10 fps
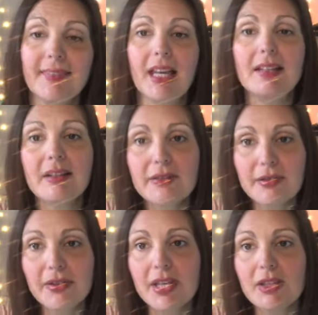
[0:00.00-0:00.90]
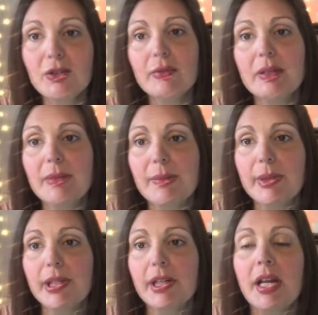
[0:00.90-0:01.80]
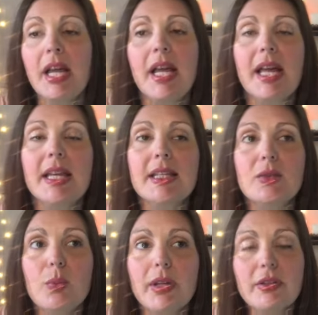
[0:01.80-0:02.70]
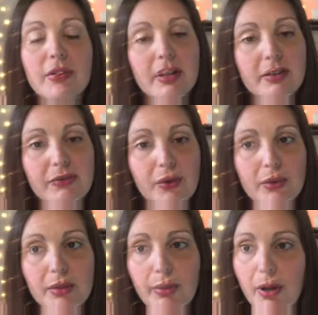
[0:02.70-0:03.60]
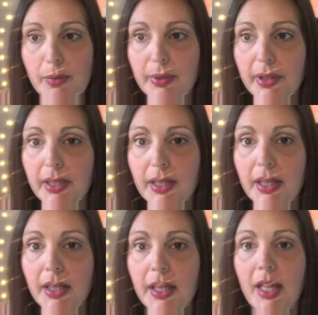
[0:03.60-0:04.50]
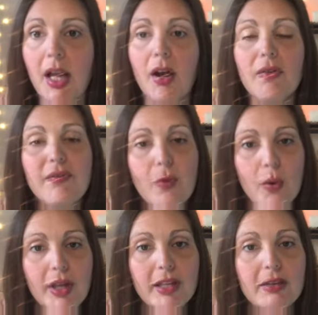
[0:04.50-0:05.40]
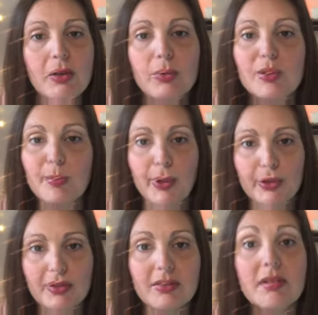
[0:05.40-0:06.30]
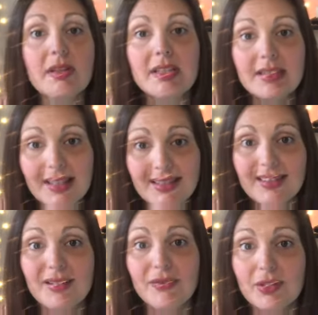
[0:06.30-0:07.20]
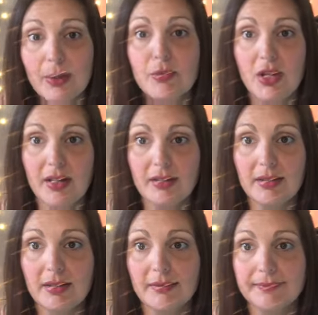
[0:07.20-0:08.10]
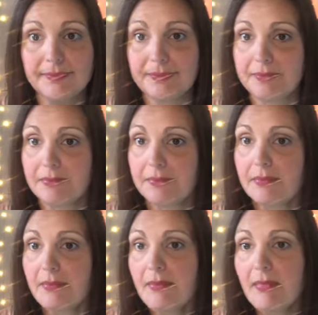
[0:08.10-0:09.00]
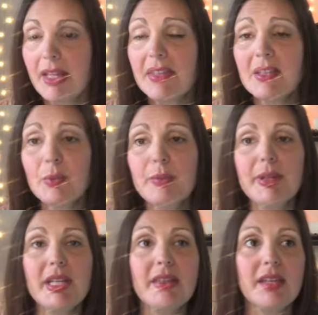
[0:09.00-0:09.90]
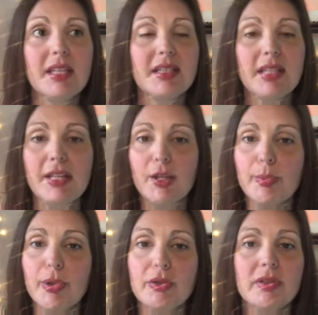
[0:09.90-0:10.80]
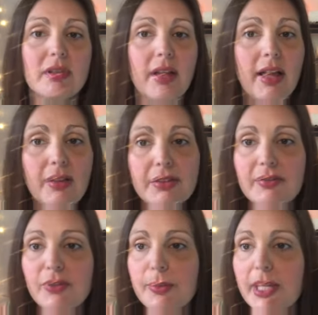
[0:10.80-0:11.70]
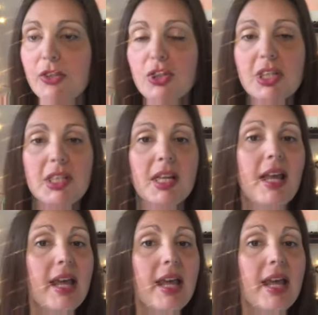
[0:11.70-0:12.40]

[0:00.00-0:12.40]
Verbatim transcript: Another thing to remember is when you're on the phone in public, avoid those personal and sensitive subjects. This would be things like your personal health information,